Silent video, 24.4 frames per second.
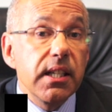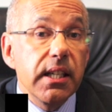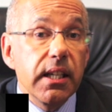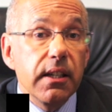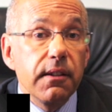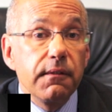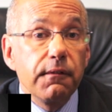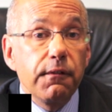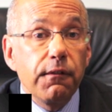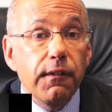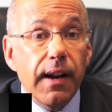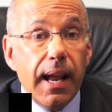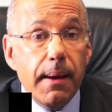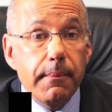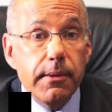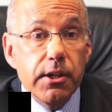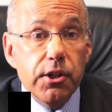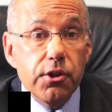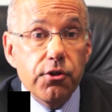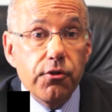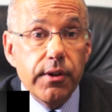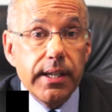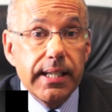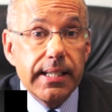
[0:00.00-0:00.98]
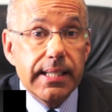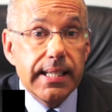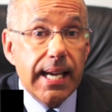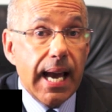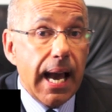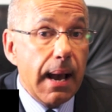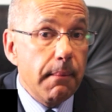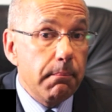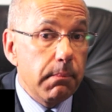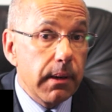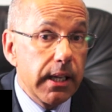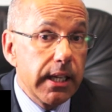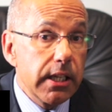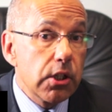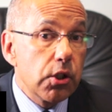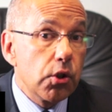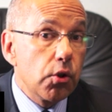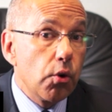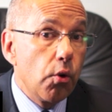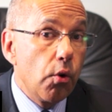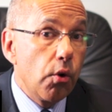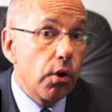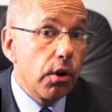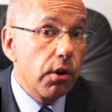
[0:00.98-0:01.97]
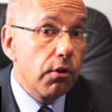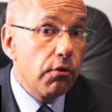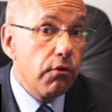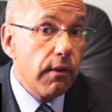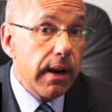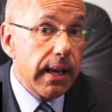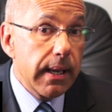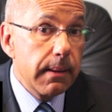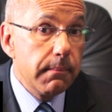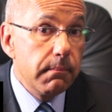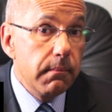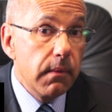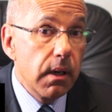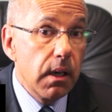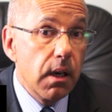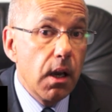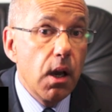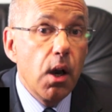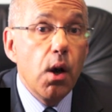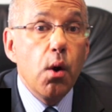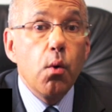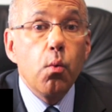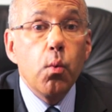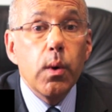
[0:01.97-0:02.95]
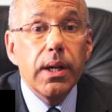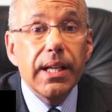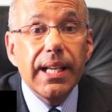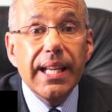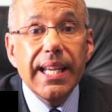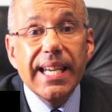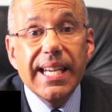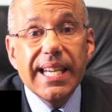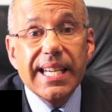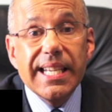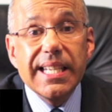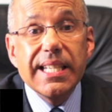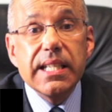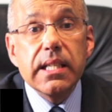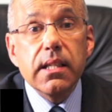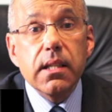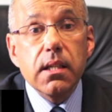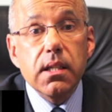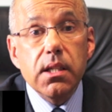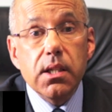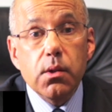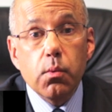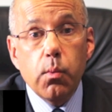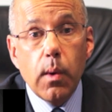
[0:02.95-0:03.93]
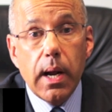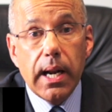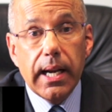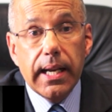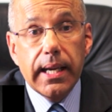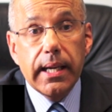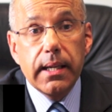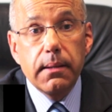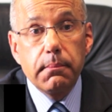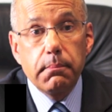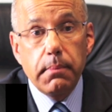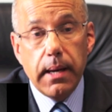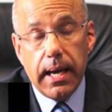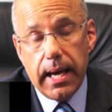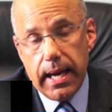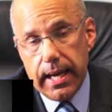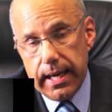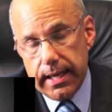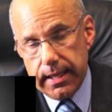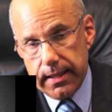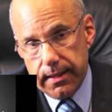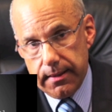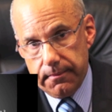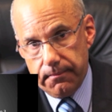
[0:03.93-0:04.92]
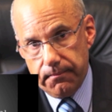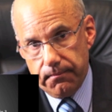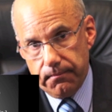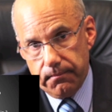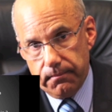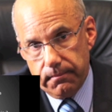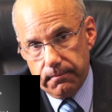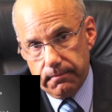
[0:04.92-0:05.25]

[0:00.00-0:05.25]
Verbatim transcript: anti inflammatory tablets or cream will ease the swelling and pain.